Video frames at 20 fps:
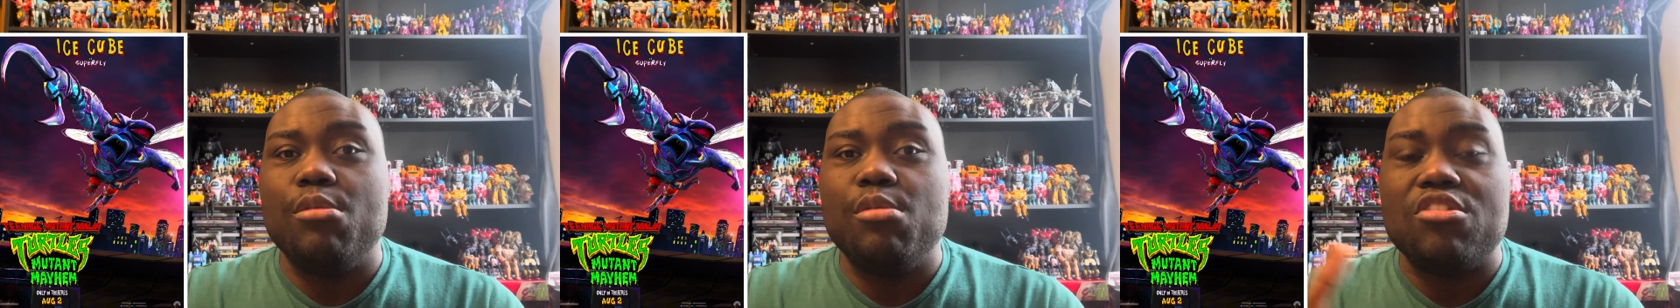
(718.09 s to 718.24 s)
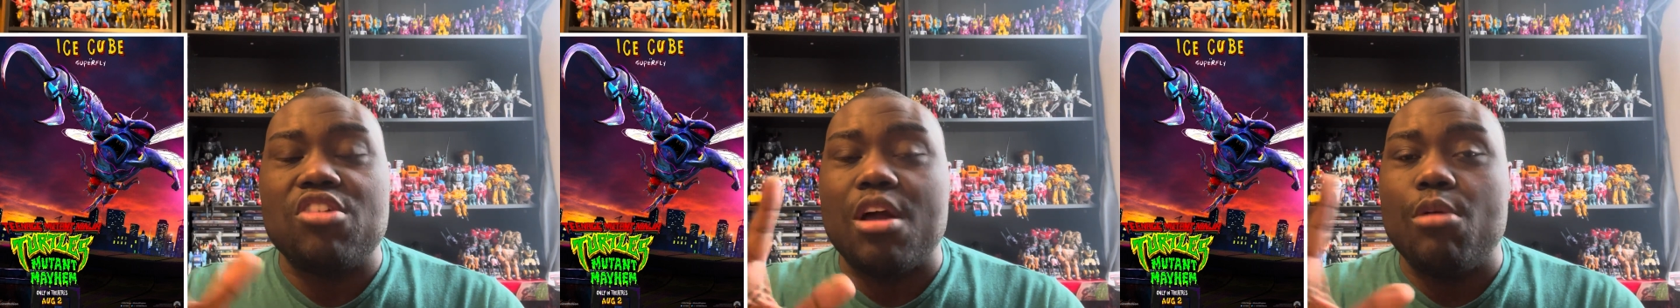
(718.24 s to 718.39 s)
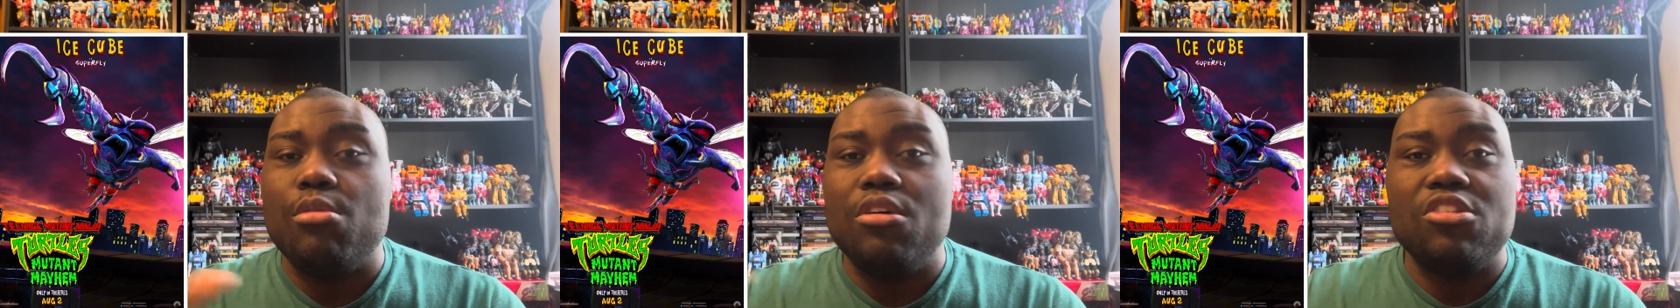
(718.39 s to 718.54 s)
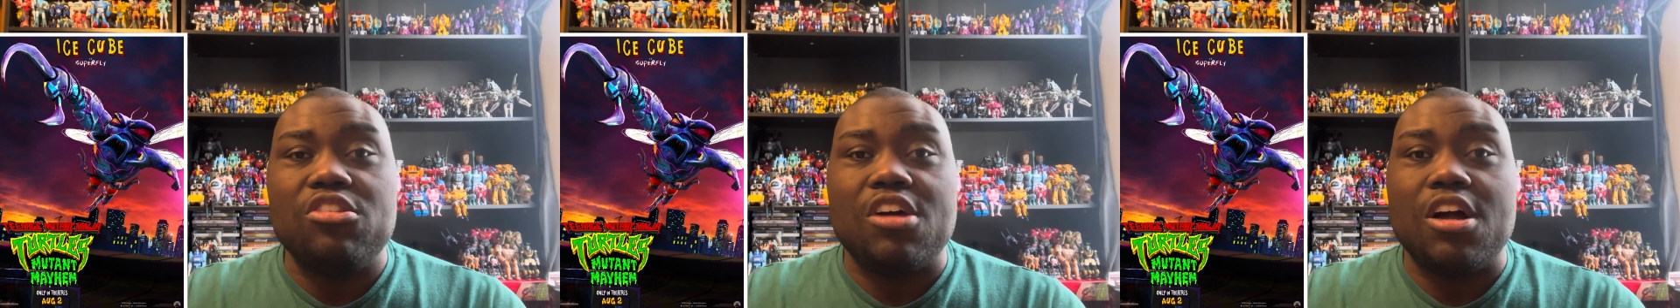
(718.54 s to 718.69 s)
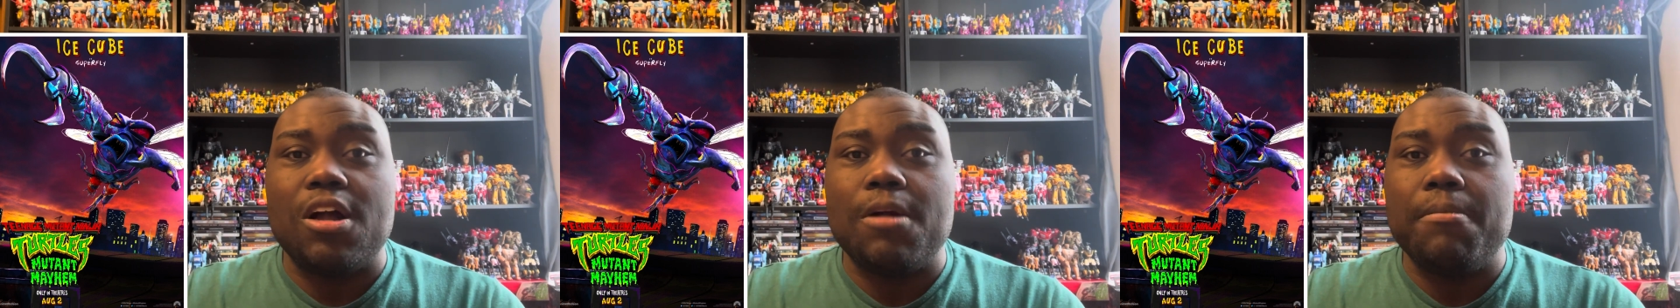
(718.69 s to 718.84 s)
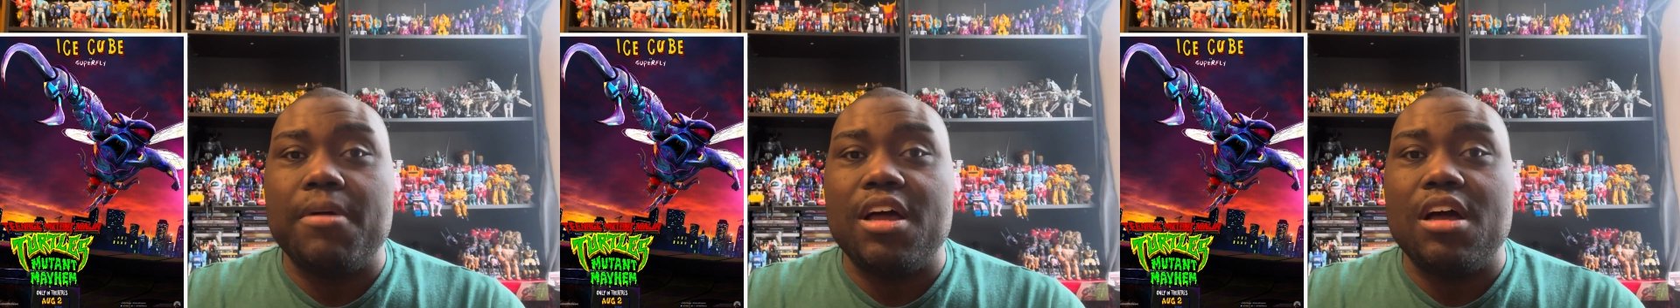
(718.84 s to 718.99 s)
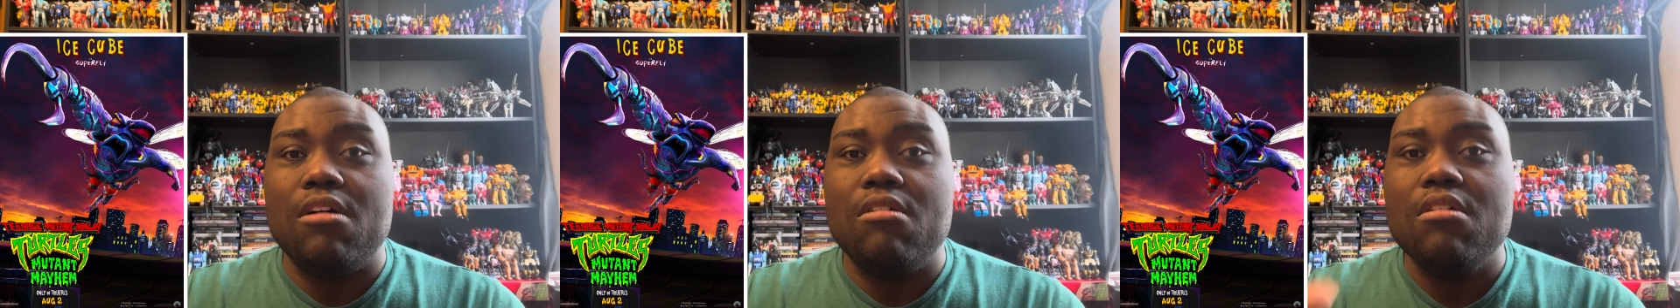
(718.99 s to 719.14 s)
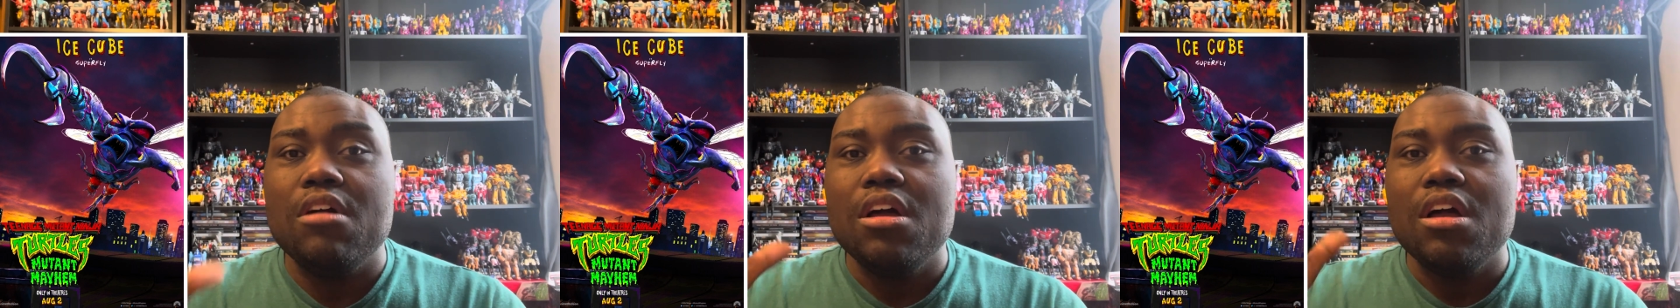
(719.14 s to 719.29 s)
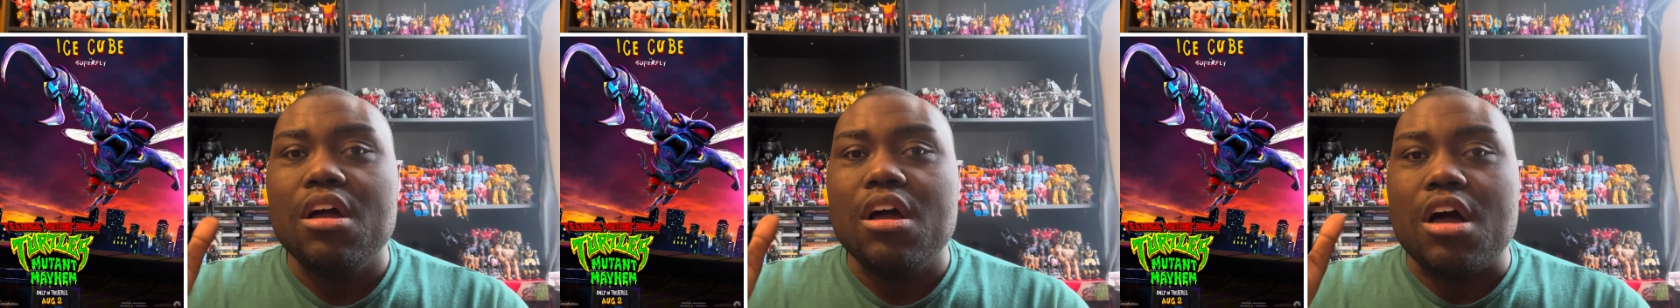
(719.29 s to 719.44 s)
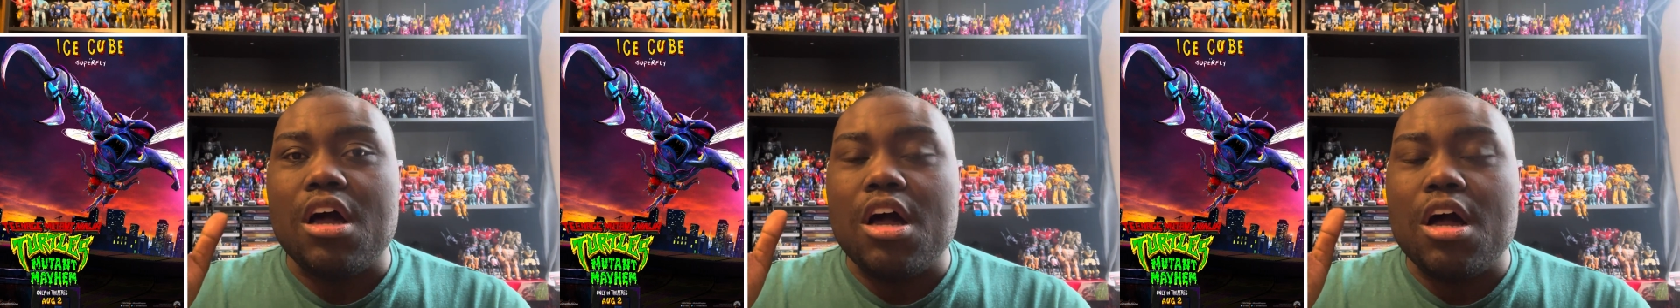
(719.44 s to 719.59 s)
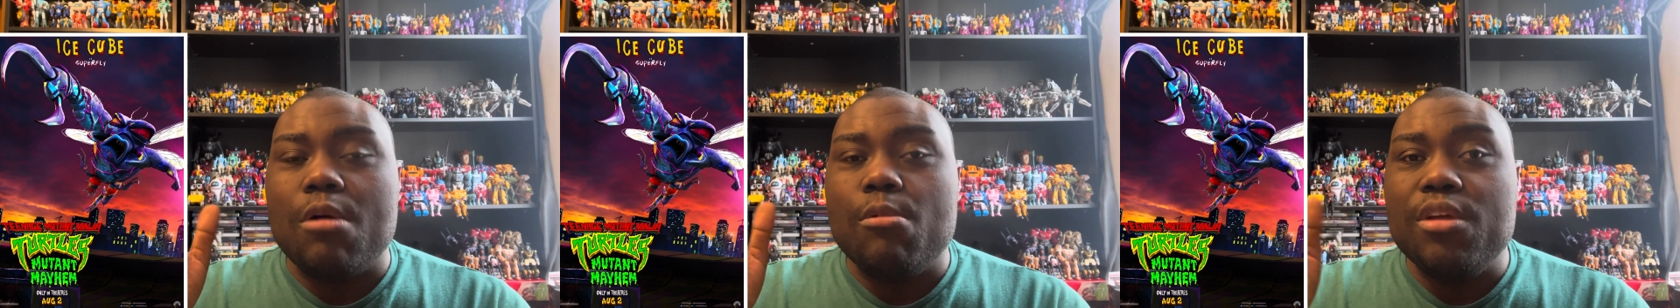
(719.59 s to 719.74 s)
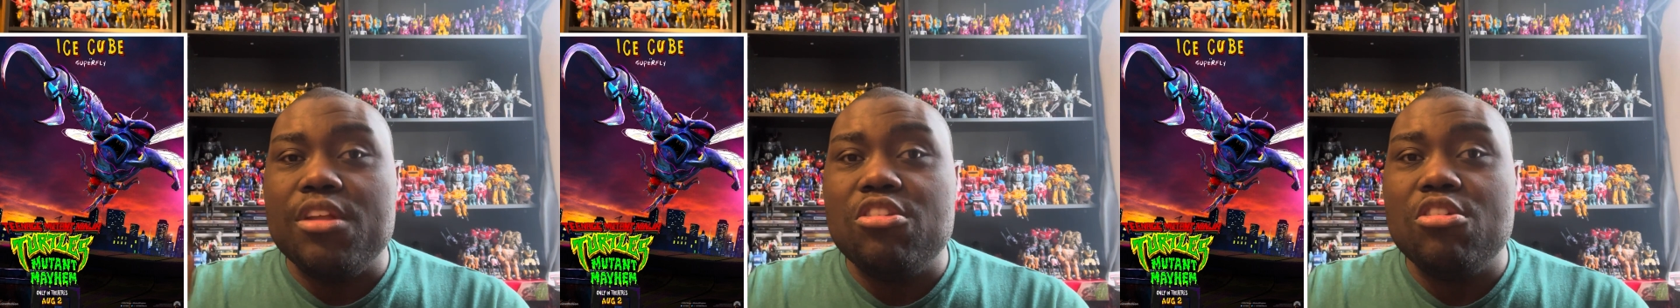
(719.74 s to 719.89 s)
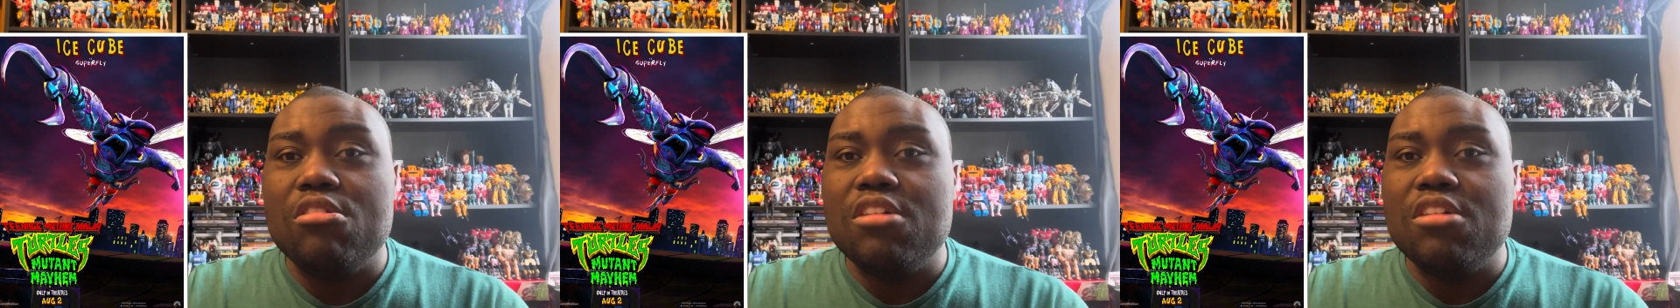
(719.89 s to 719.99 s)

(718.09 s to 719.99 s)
which I won't talk about. We do